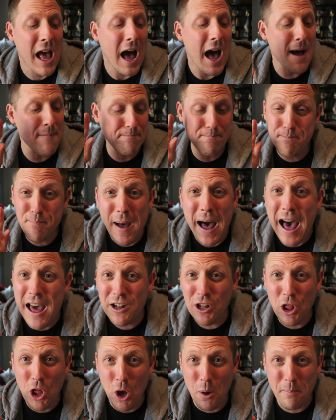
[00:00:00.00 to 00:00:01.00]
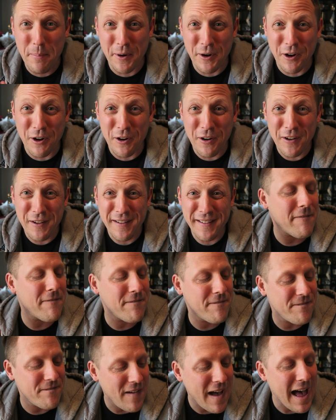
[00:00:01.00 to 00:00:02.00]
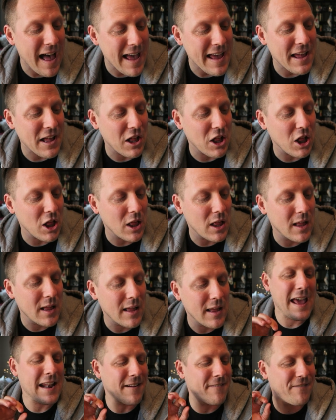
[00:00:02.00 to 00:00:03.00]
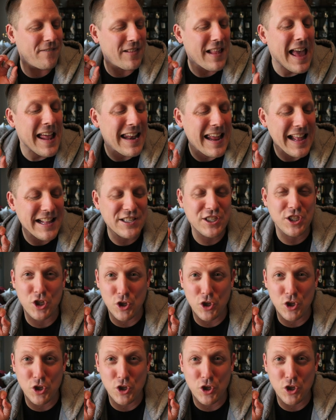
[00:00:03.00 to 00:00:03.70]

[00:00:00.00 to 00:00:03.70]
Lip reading: a bottle opener, a file, and a flathead